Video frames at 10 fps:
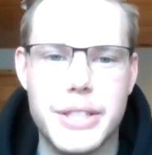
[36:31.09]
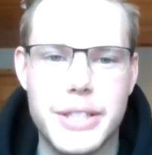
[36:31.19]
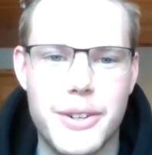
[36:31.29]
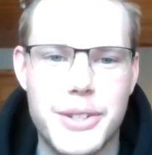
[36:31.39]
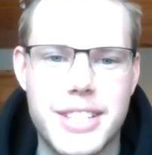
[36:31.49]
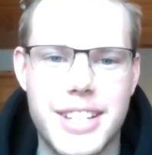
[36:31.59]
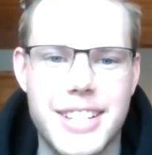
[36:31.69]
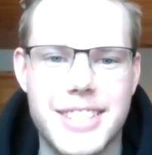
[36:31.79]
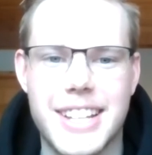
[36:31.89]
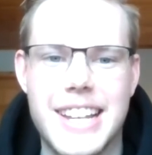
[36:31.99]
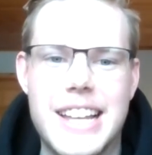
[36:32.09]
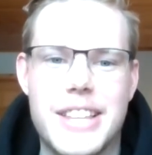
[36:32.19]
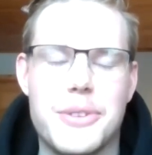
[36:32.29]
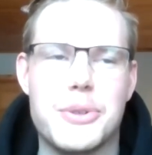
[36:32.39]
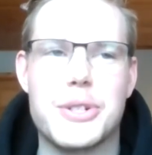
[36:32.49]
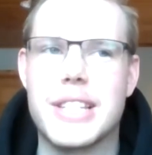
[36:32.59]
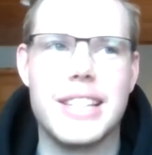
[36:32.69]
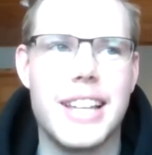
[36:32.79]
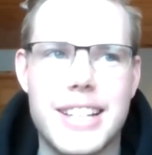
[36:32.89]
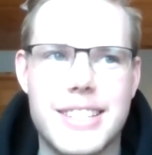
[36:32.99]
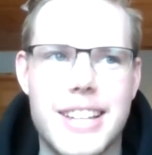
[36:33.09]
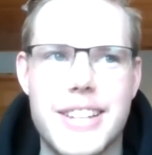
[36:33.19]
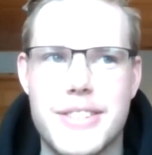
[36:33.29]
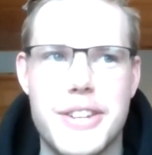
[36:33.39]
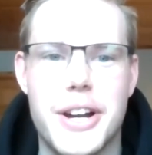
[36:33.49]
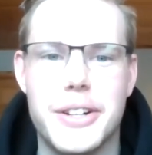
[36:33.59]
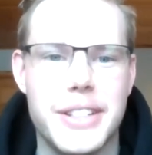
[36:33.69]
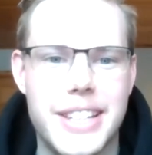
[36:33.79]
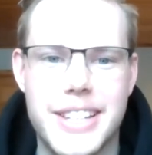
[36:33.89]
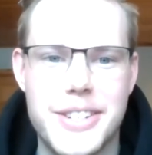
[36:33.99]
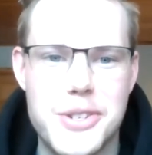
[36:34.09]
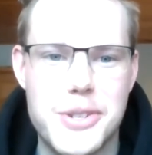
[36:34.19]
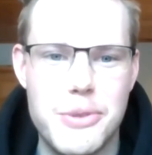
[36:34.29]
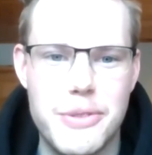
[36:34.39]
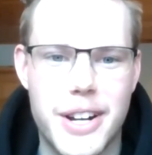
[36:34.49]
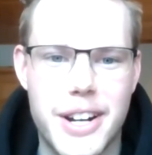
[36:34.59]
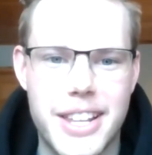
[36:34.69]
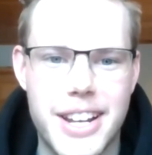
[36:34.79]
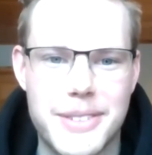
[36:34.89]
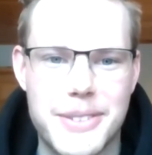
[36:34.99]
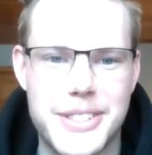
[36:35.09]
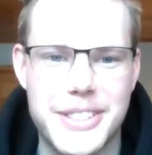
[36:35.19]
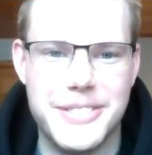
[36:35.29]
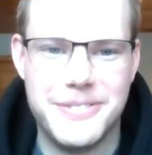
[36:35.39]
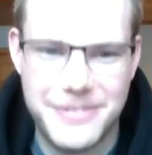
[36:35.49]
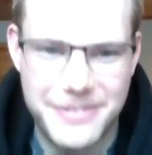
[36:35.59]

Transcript: She always says the worst thing they can say is no, and then you just move on to the next person,